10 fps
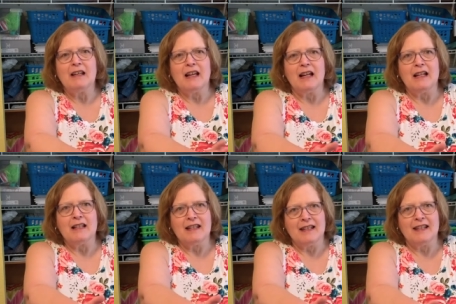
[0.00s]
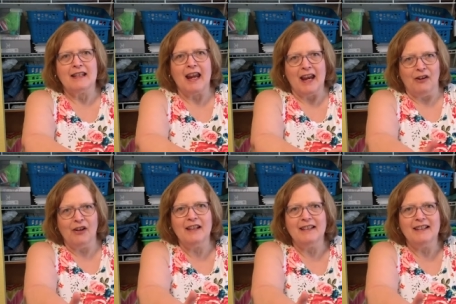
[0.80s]
to
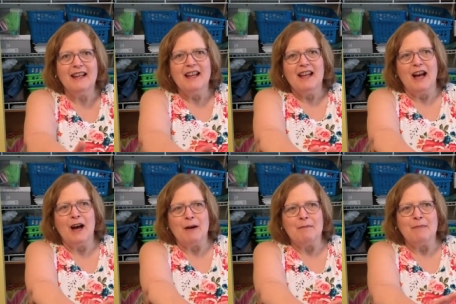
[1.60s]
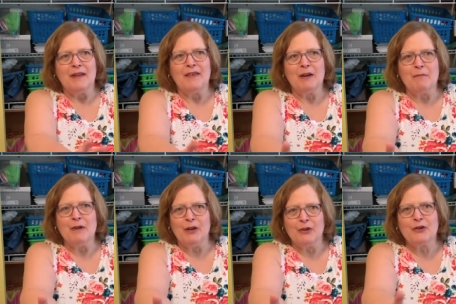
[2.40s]
scale, but they're
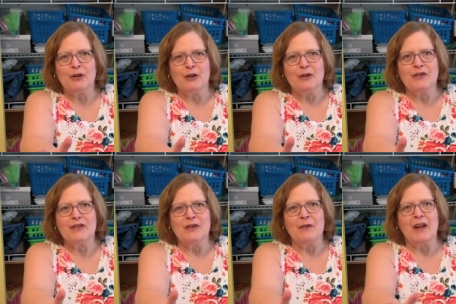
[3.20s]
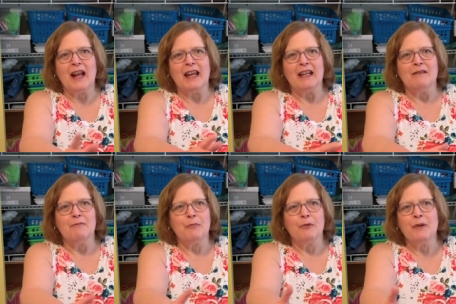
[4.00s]
miniatures so that I
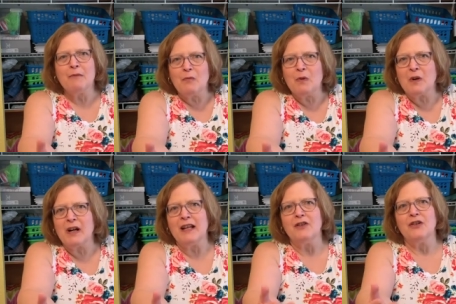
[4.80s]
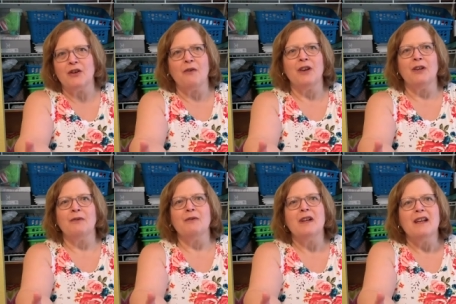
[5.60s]
can print more and show
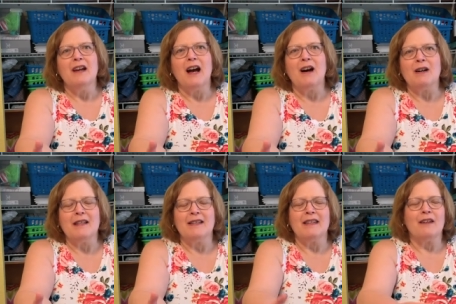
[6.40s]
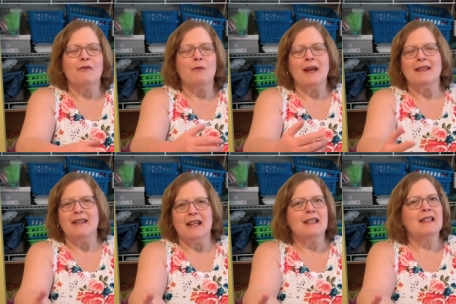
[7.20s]
you instead of
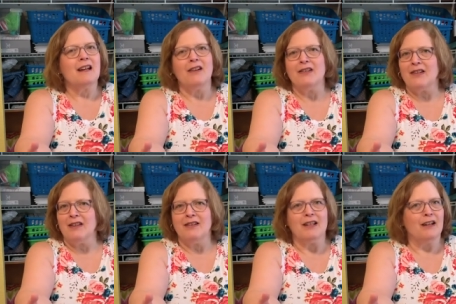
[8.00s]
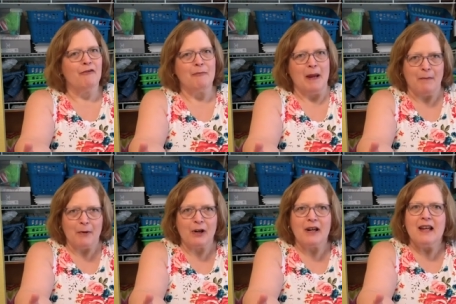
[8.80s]
wasting a ton of
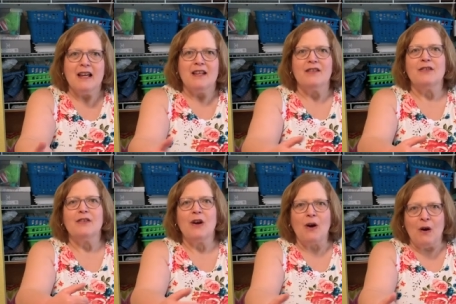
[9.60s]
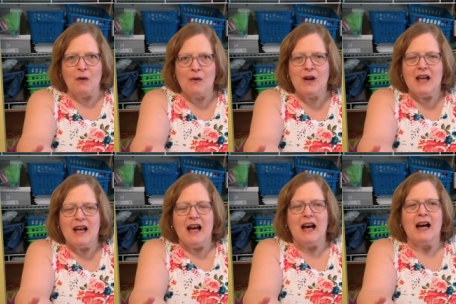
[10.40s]
paper. So
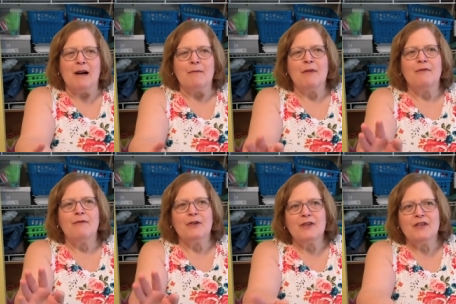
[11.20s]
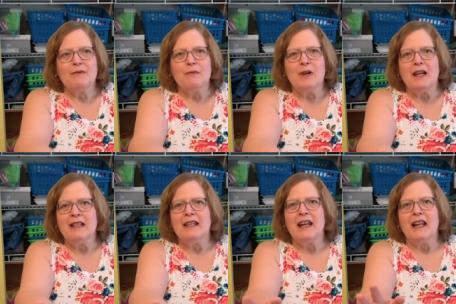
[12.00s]
the first
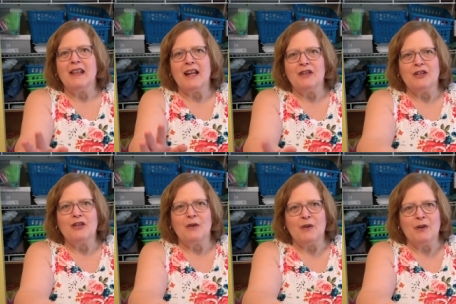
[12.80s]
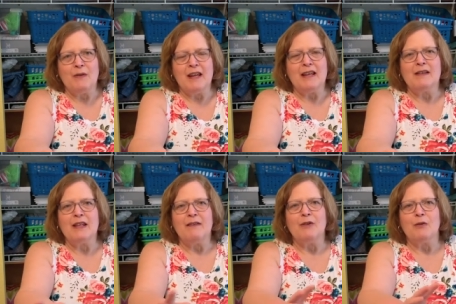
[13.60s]
one that I'd like to show you
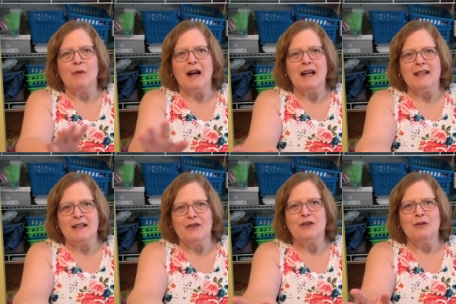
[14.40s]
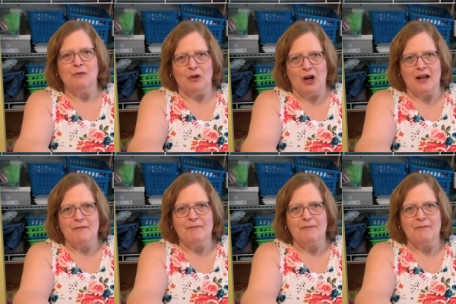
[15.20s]
is if your rise is too long.